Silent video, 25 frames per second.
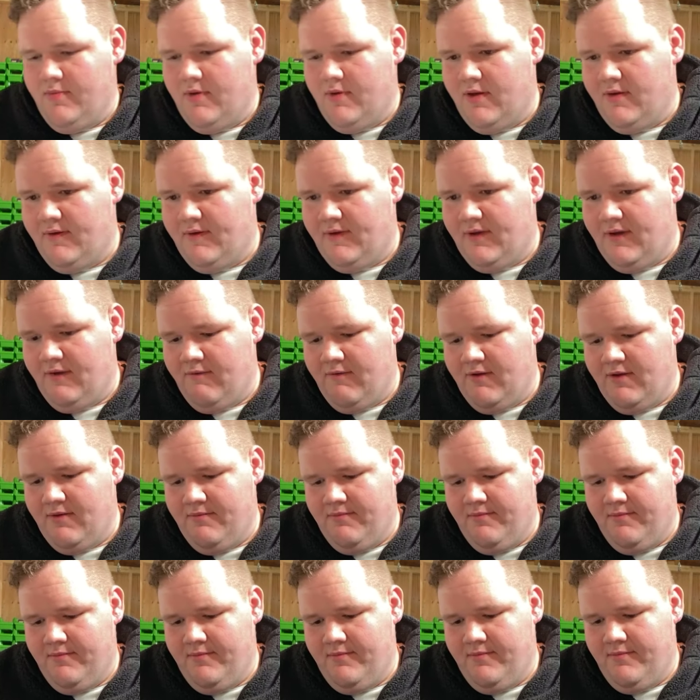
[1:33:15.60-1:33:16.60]
I'll save
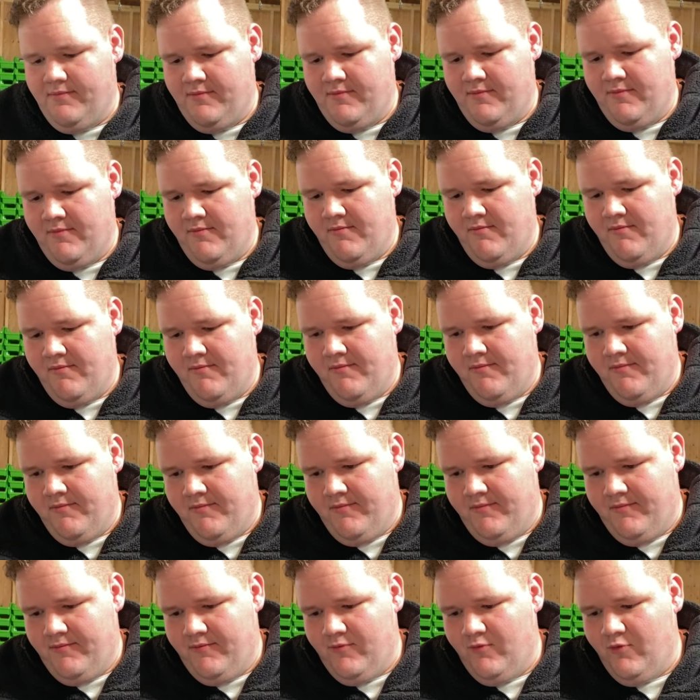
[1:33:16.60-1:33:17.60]
it.
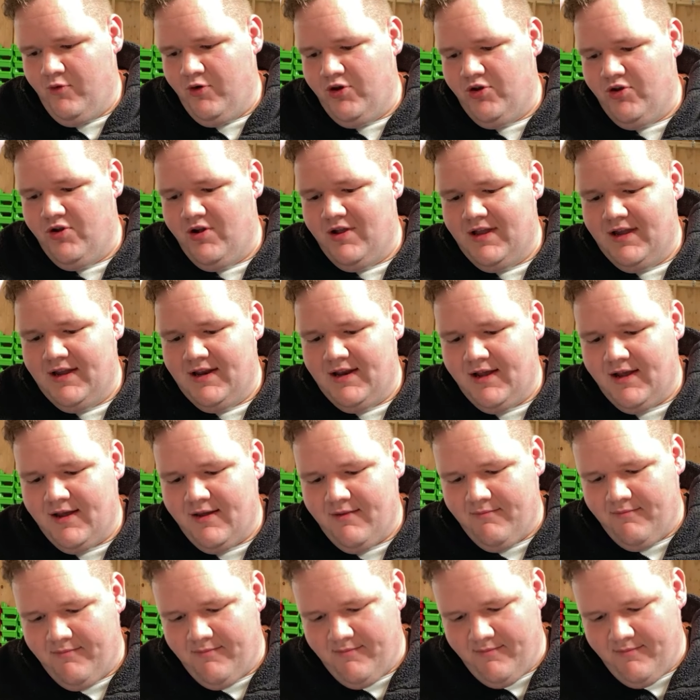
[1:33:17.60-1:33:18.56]
Were you cleaning up?